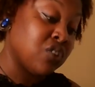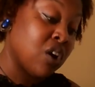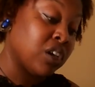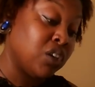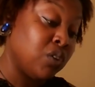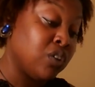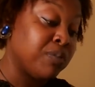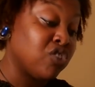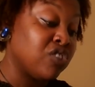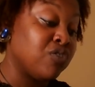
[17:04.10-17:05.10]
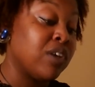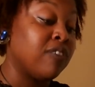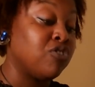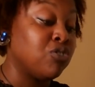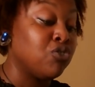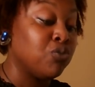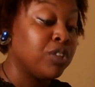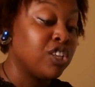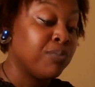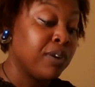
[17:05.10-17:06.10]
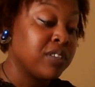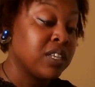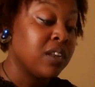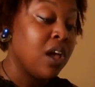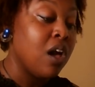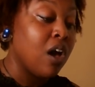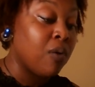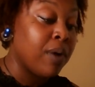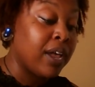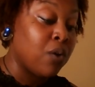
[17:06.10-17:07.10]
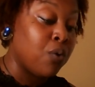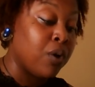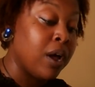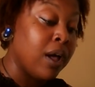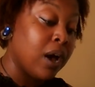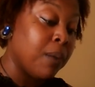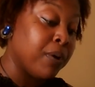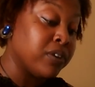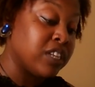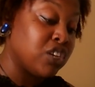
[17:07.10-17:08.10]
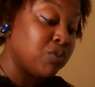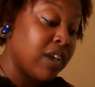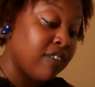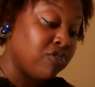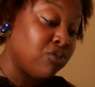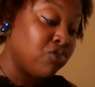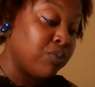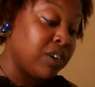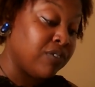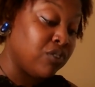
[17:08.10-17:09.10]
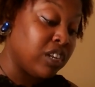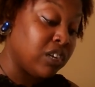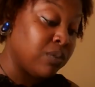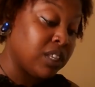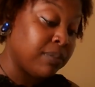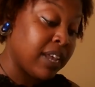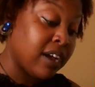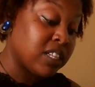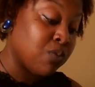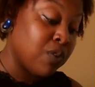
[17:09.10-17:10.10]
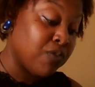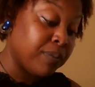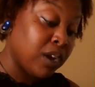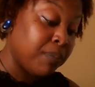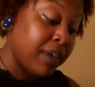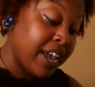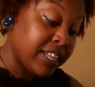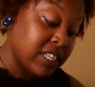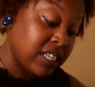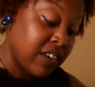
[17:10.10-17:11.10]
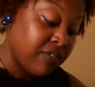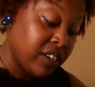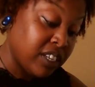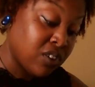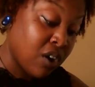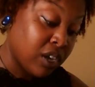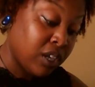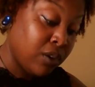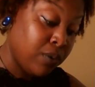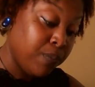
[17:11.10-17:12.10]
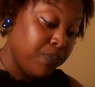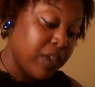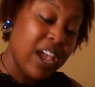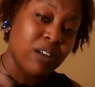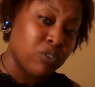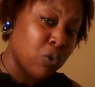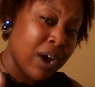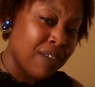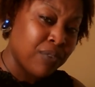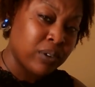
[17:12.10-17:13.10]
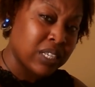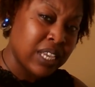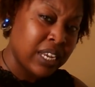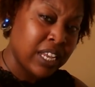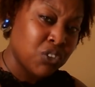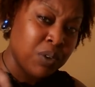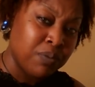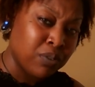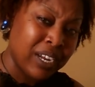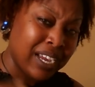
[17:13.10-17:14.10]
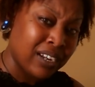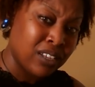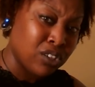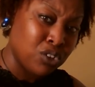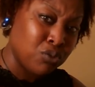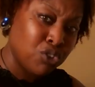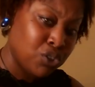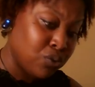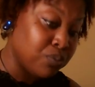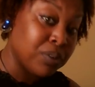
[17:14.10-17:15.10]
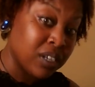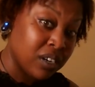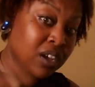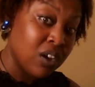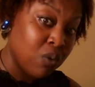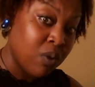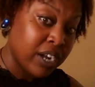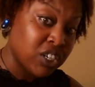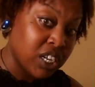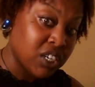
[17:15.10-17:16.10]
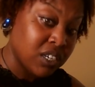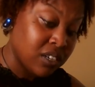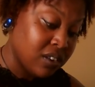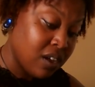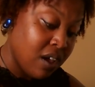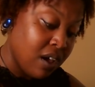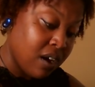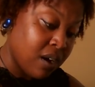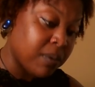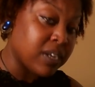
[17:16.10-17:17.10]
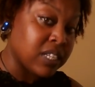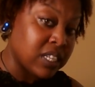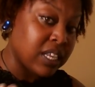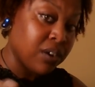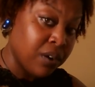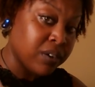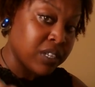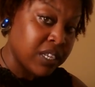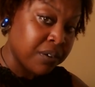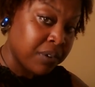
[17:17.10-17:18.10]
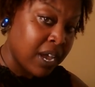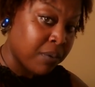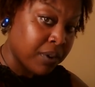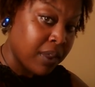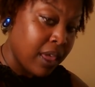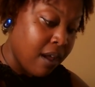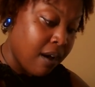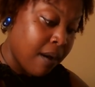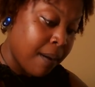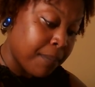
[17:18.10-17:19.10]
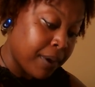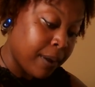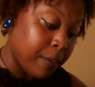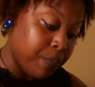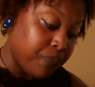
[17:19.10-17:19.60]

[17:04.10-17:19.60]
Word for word: stalking you, especially if you have children with this person, all right? Or a person that you have children with, if you're dealing with them now, someone from their past is definitely stalking you don't know why i feel to say that too, you, they ain't got nothing to do with you, but watch that shit. Um, cause it's urgency on that one. Um, but,